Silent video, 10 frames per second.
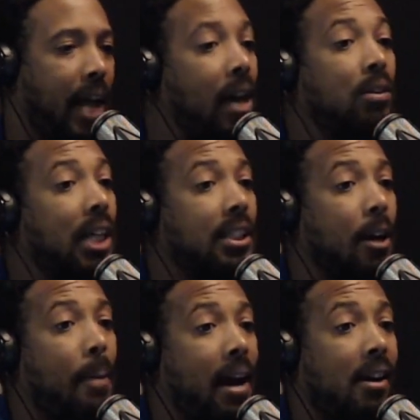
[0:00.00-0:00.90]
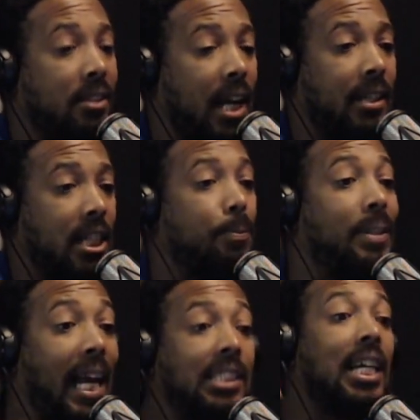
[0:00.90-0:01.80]
They don't judge everybody else like this, but
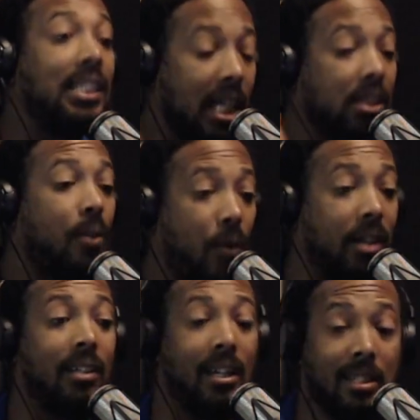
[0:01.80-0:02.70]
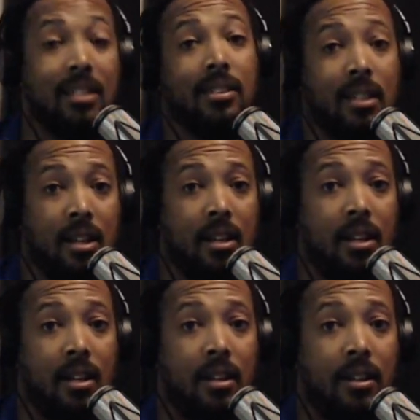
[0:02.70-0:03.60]
they judge us the fuck like this.
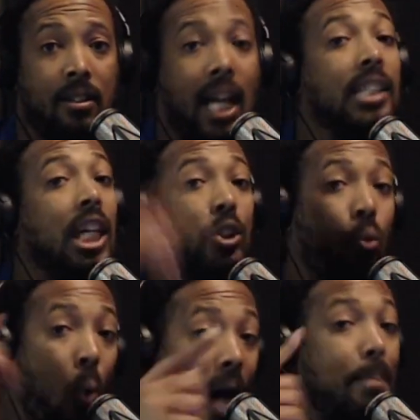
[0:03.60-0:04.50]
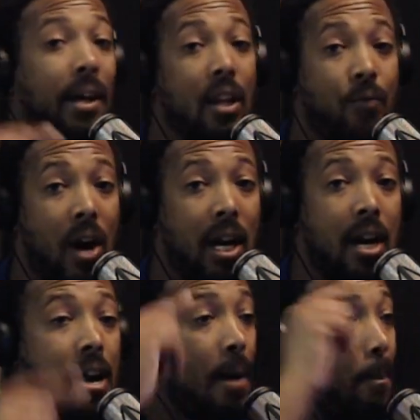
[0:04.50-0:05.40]
They judge one
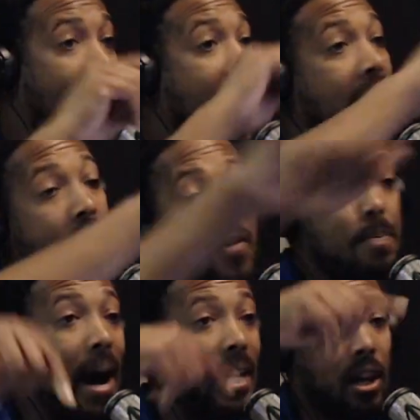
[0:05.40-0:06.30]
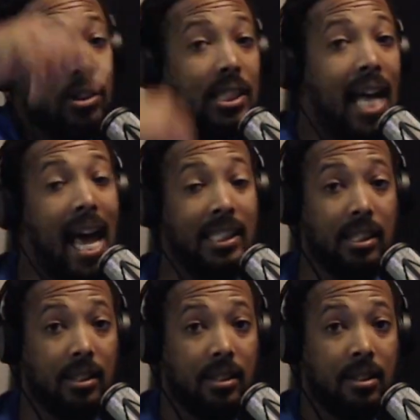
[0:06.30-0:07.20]
motherfucker by everybody else's
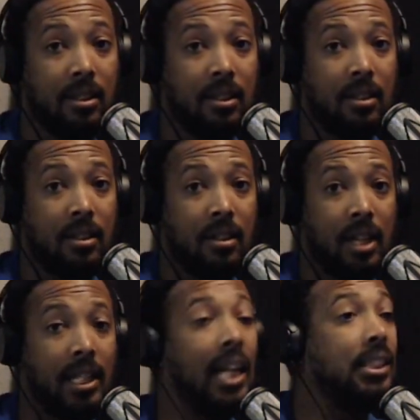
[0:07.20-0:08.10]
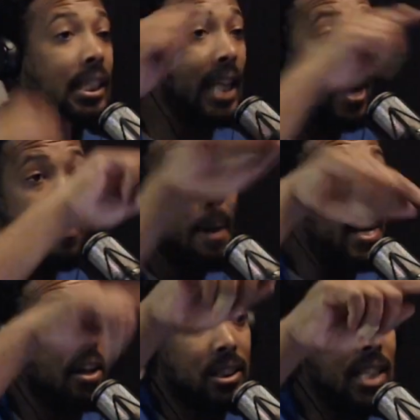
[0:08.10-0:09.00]
actions. And they judge
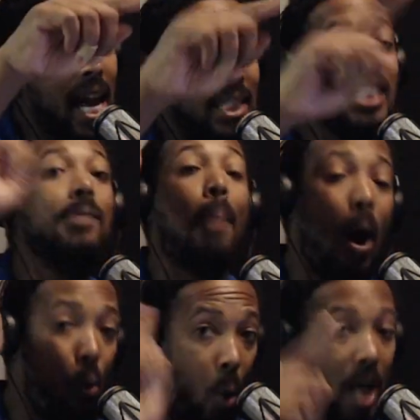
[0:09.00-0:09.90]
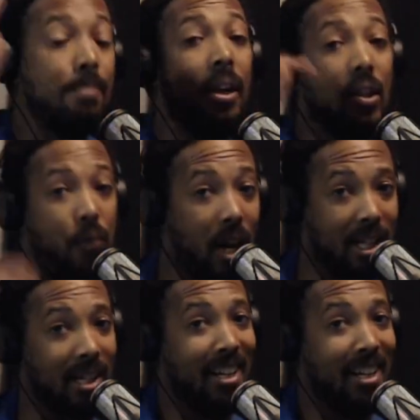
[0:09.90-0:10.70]
everybody else's actions by one motherfucker.